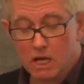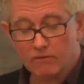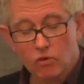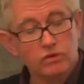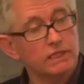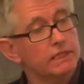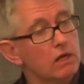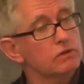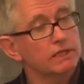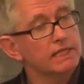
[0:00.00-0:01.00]
I've already
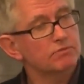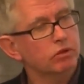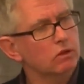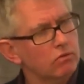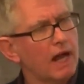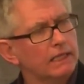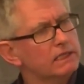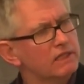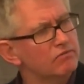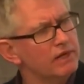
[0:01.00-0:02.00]
noted this
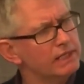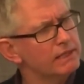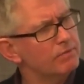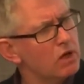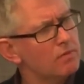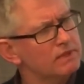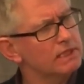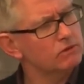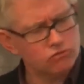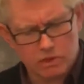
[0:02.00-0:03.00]
plurality of media purpose
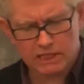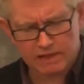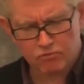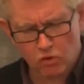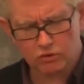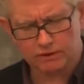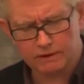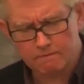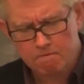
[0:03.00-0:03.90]
is really important.